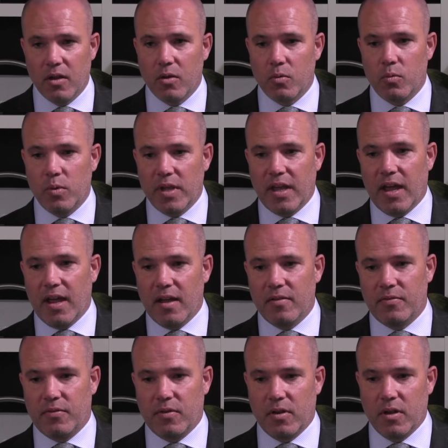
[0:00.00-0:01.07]
We
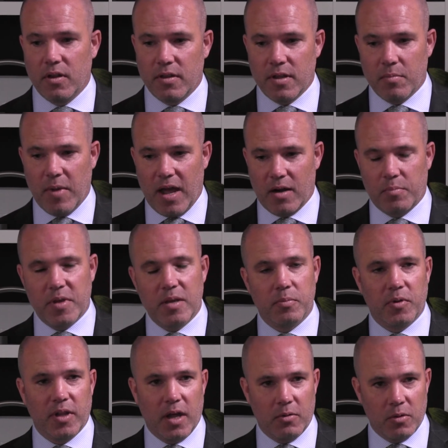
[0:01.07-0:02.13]
have the amount of people
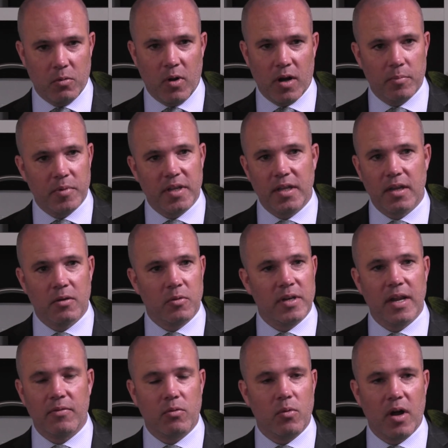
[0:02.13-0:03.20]
that we want to be here. We
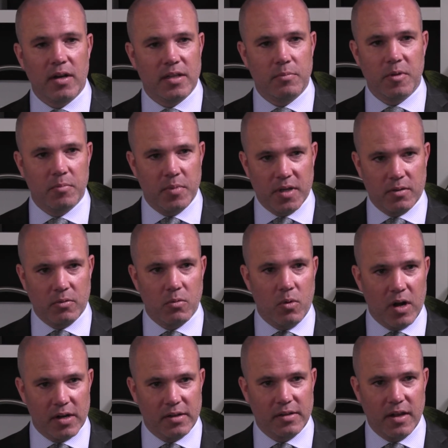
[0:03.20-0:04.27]
never want it to be big. We
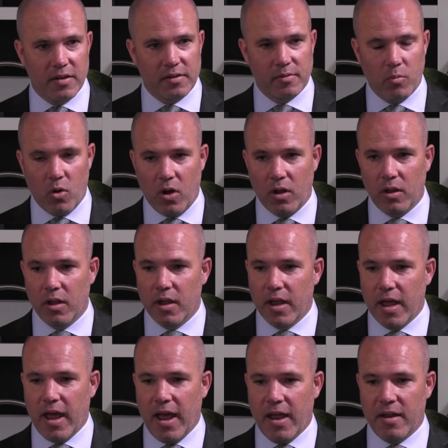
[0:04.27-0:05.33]
want to stay small.
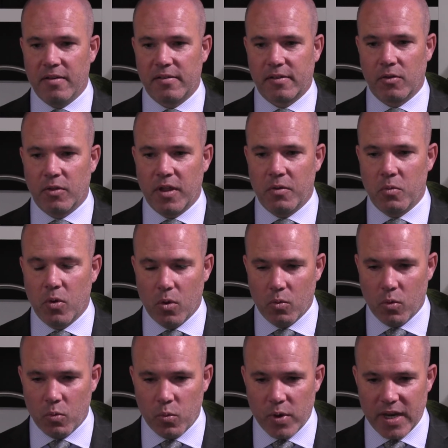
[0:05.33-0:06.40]
And so then
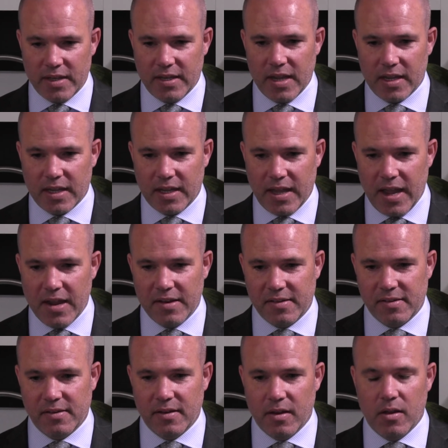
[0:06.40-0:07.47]
when we take a
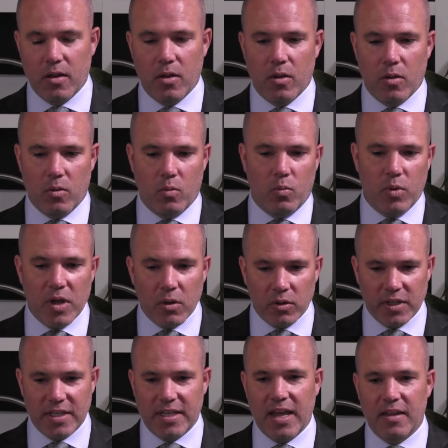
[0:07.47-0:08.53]
case, we only
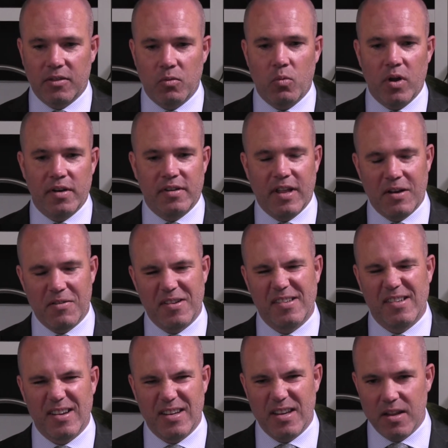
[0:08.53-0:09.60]
take the ones that are
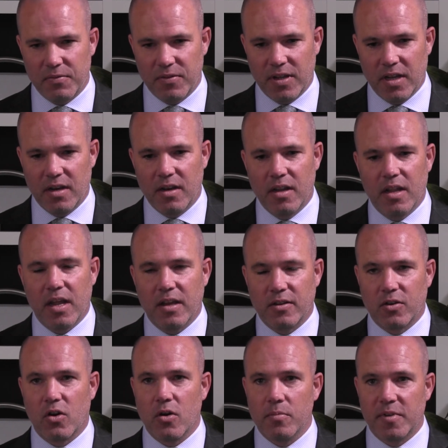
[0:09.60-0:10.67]
significant in
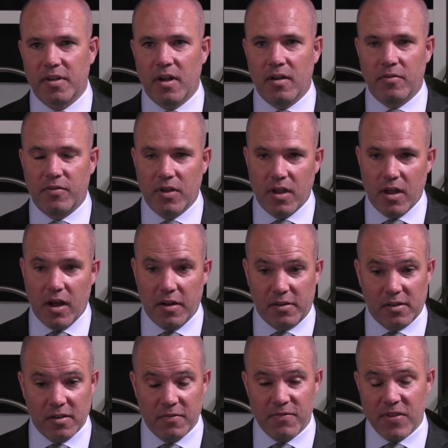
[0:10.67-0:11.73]
terms of a
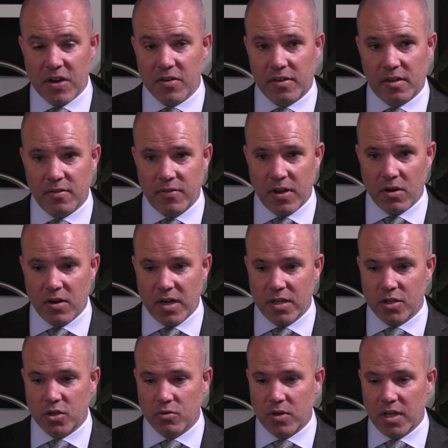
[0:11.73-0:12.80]
severe
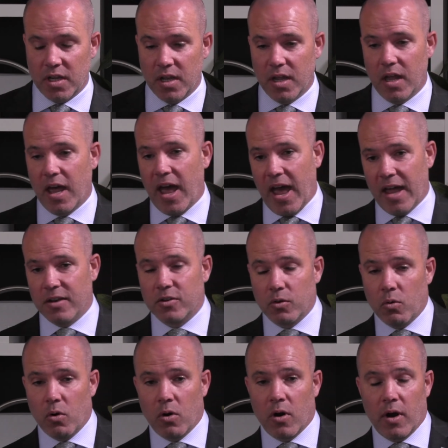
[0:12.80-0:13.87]
injury and
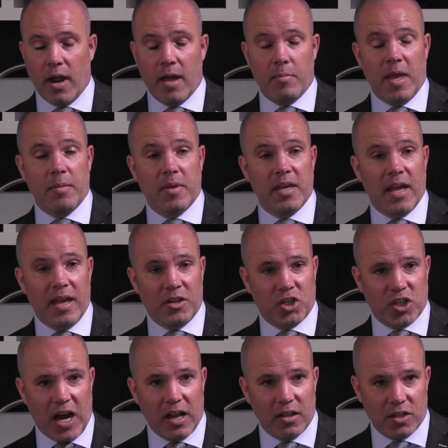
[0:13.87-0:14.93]
or maybe a
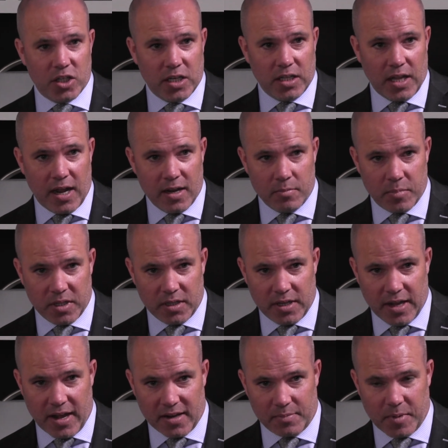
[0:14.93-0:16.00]
challenging liability
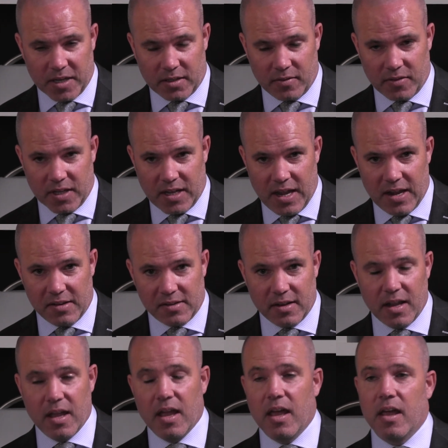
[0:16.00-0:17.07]
aspect of the case.
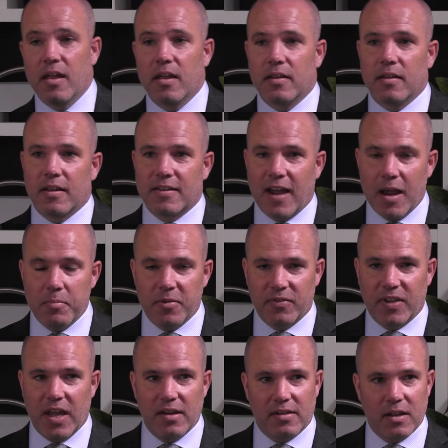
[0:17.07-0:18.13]
The type of
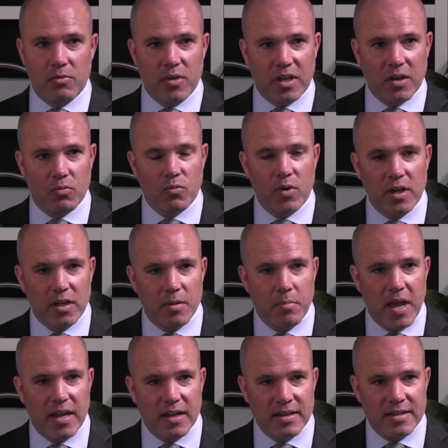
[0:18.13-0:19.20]
case that we can really
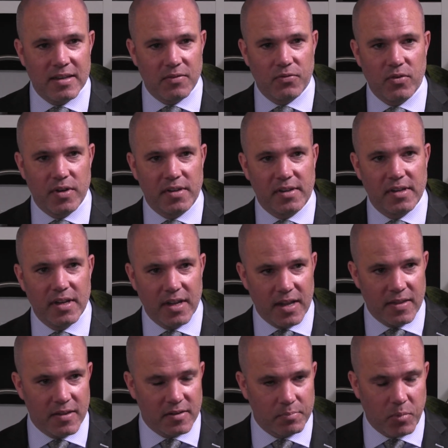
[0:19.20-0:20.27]
make a difference in
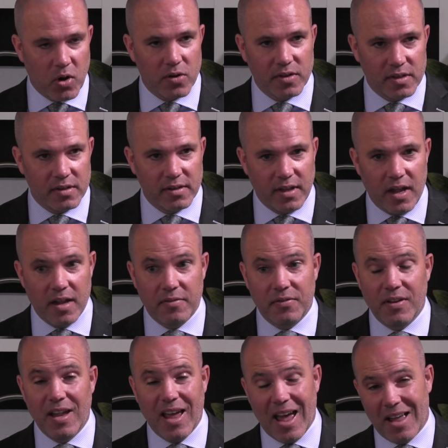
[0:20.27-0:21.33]
this person's life
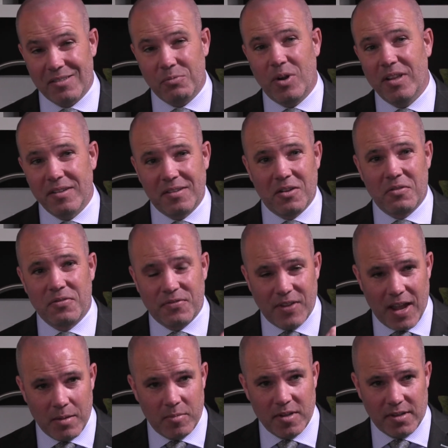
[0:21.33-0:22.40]
as well as their
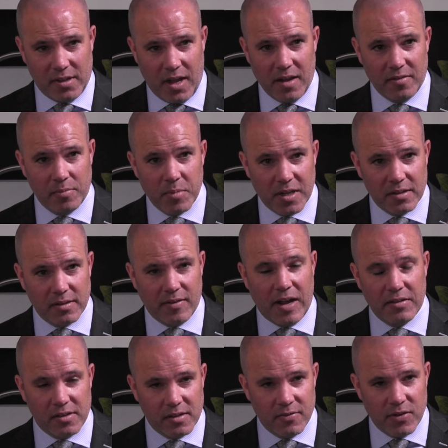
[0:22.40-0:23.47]
family's lives because of how
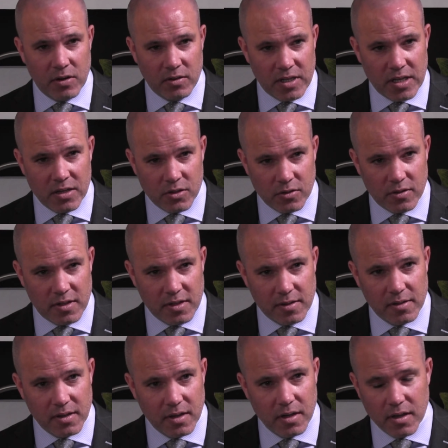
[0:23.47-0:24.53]
severely injured these
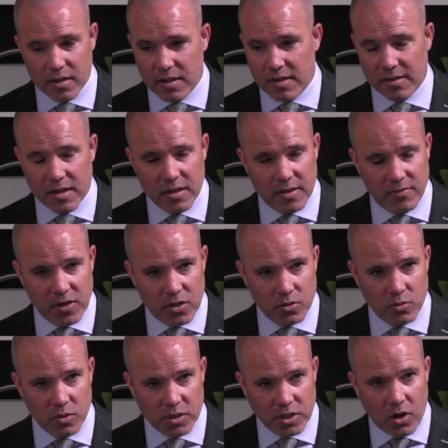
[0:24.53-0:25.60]

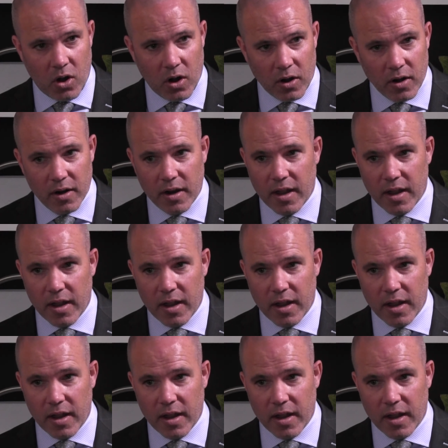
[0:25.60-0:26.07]
individuals are.